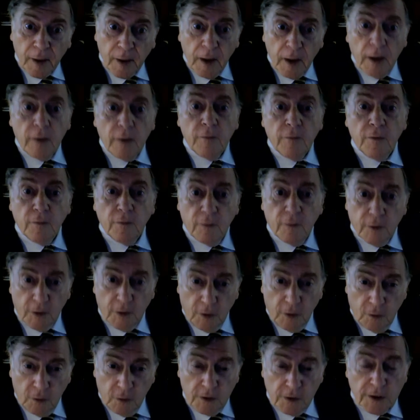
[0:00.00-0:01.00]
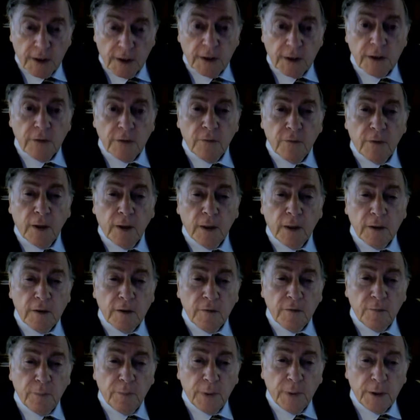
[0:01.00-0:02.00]
If you've got a good sense of
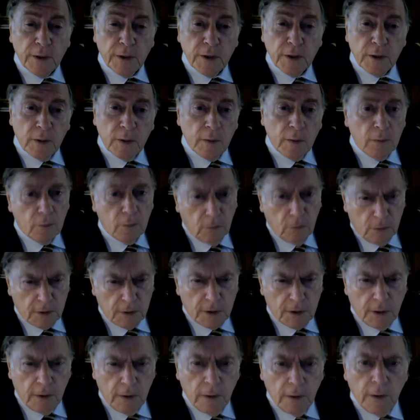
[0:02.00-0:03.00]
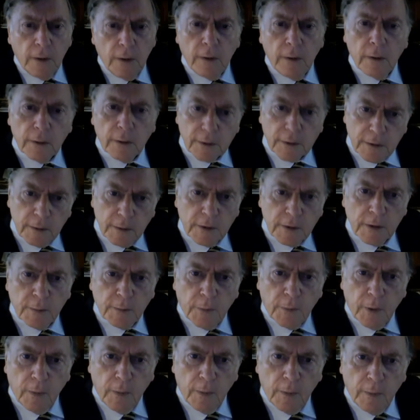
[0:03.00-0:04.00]
relative pitch, also not such a
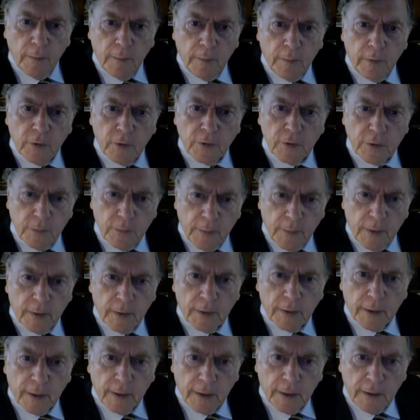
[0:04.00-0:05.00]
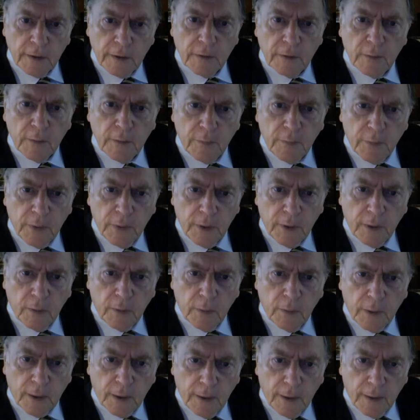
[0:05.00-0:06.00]
problem. You should be able to get into it pretty
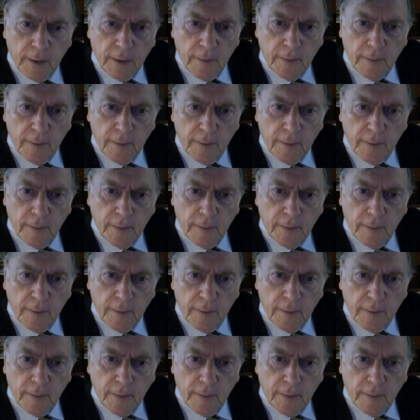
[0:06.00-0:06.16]
quickly.